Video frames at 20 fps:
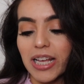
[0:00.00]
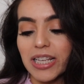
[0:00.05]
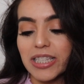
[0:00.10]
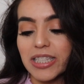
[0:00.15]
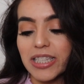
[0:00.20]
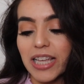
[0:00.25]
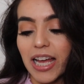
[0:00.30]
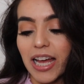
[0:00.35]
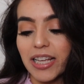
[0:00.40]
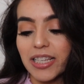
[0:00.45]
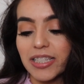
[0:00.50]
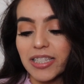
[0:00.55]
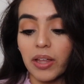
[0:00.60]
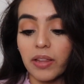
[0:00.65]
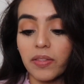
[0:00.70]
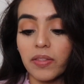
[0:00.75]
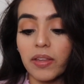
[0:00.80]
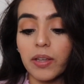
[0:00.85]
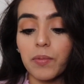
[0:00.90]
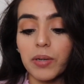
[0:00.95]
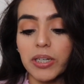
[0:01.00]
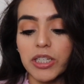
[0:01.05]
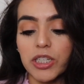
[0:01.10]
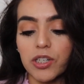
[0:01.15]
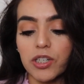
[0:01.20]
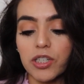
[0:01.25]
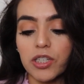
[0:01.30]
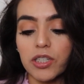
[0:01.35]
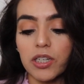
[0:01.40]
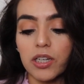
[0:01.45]
it says, Then they
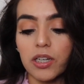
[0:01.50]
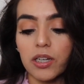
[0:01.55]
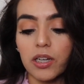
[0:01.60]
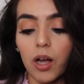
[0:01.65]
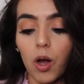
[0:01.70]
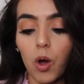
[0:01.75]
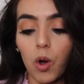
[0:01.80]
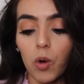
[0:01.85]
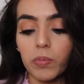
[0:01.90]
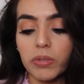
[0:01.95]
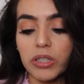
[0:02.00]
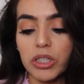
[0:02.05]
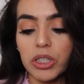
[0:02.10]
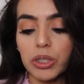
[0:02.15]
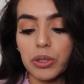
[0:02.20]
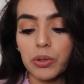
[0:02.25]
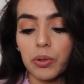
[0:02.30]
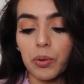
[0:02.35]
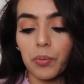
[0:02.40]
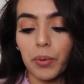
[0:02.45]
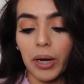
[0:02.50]
returned home to